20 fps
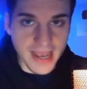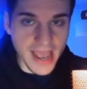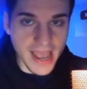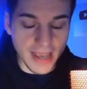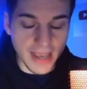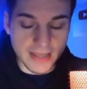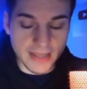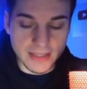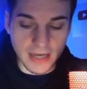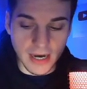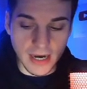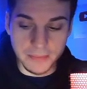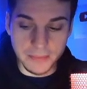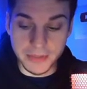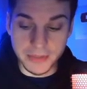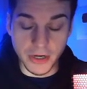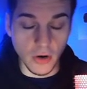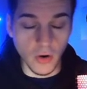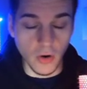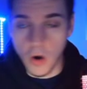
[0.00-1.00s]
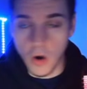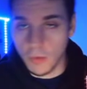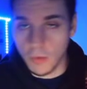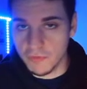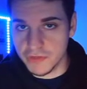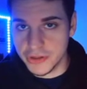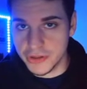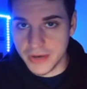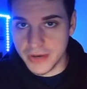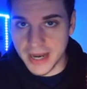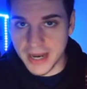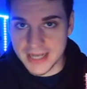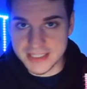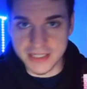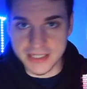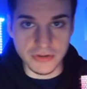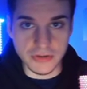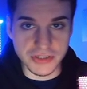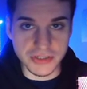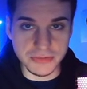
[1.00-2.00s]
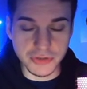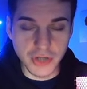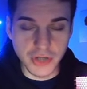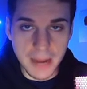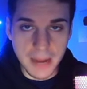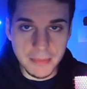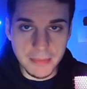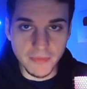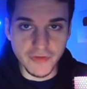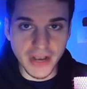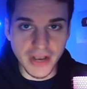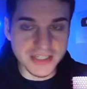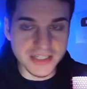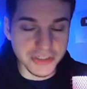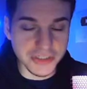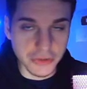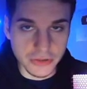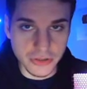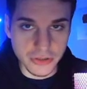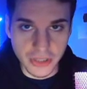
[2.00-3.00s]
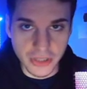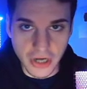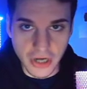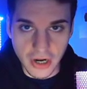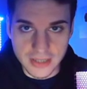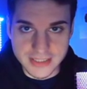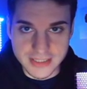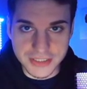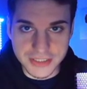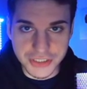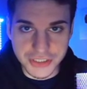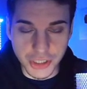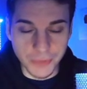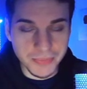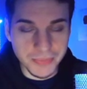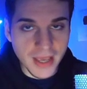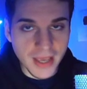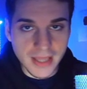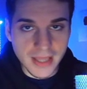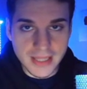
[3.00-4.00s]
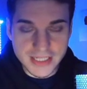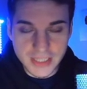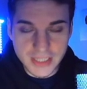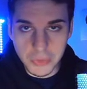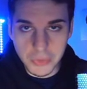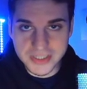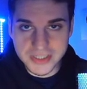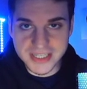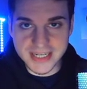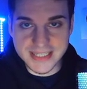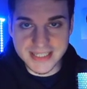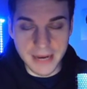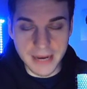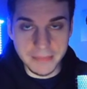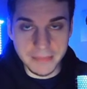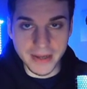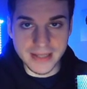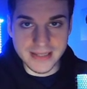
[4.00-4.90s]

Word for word: And, um, you know, hopefully you guys, you know, subscribe if you guys do enjoy the content. So let's not waste any time.